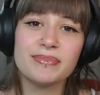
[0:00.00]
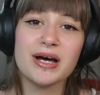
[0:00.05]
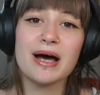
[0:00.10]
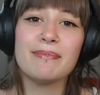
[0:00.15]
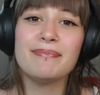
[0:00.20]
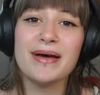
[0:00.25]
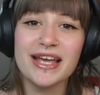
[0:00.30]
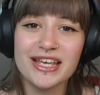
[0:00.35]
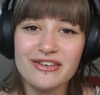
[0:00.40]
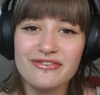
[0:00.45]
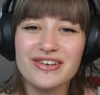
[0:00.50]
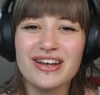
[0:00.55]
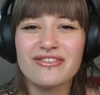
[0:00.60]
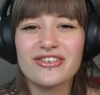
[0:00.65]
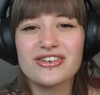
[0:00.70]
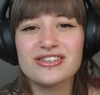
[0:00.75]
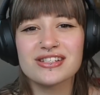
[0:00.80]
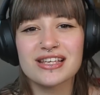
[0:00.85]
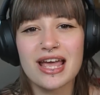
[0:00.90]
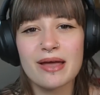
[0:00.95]
but I bet you've
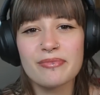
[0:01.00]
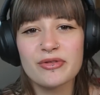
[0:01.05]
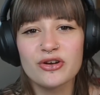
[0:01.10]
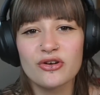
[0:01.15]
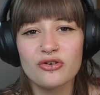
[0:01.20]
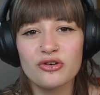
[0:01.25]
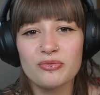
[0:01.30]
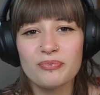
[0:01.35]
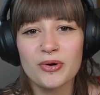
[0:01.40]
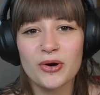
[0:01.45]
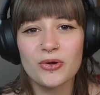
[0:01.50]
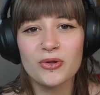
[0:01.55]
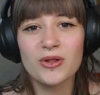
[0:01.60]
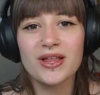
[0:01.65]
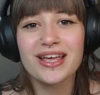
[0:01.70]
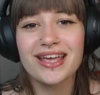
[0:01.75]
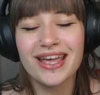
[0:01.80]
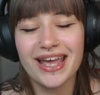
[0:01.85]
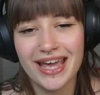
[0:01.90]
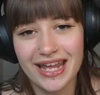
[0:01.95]
never escaped the North
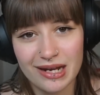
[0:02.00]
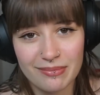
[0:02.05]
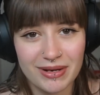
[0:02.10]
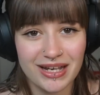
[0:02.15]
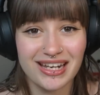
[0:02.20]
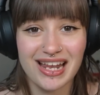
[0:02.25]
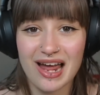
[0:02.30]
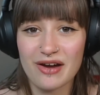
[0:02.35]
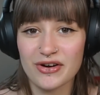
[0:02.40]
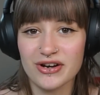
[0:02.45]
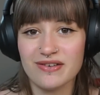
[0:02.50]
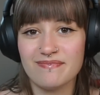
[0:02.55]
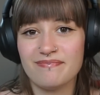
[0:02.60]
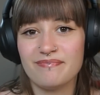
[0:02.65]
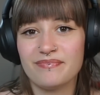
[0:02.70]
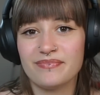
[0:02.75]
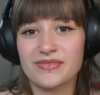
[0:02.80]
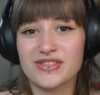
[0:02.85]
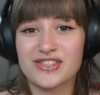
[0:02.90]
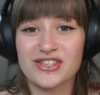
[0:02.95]
Pole in a McLaren.
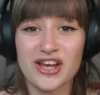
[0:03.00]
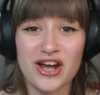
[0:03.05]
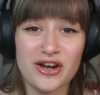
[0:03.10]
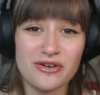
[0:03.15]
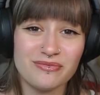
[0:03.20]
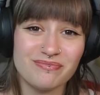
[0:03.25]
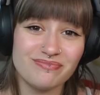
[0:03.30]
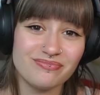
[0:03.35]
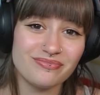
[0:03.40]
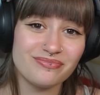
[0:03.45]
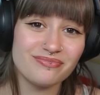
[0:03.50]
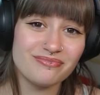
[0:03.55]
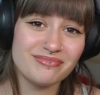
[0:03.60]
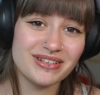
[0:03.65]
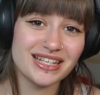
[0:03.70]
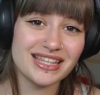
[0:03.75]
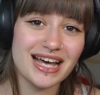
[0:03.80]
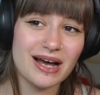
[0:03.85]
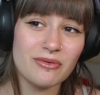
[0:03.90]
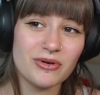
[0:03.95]
So,
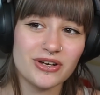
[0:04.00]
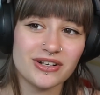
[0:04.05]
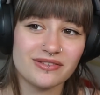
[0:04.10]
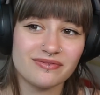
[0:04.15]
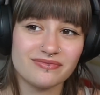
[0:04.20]
beat that one.